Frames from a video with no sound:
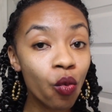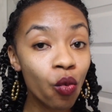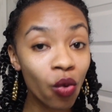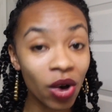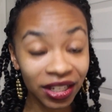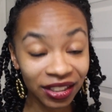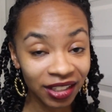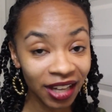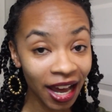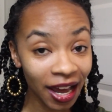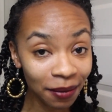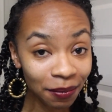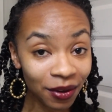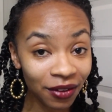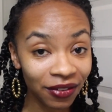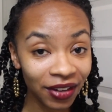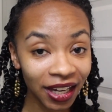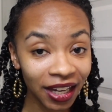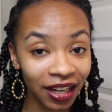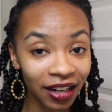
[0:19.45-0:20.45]
what type
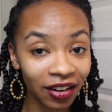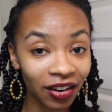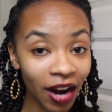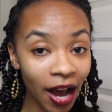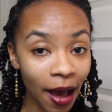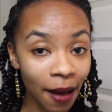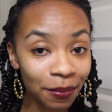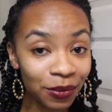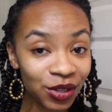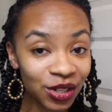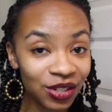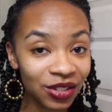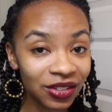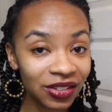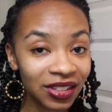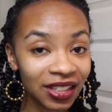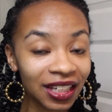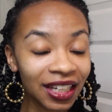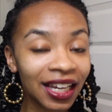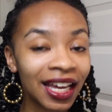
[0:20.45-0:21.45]
of hair I'm
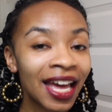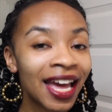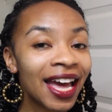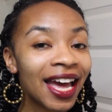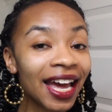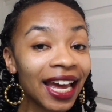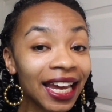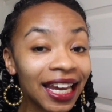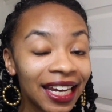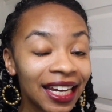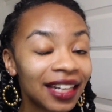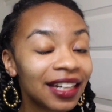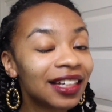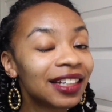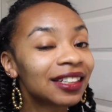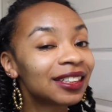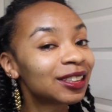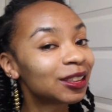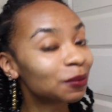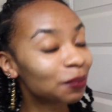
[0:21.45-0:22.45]
using, and
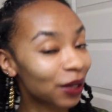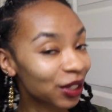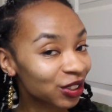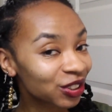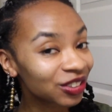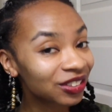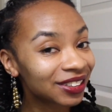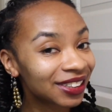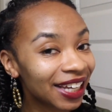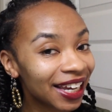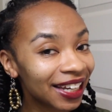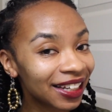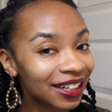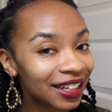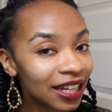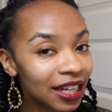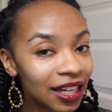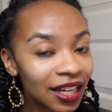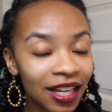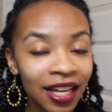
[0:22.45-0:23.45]
a special
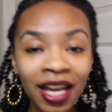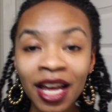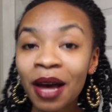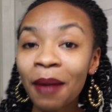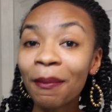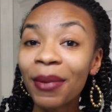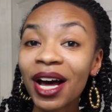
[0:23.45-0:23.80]
technique.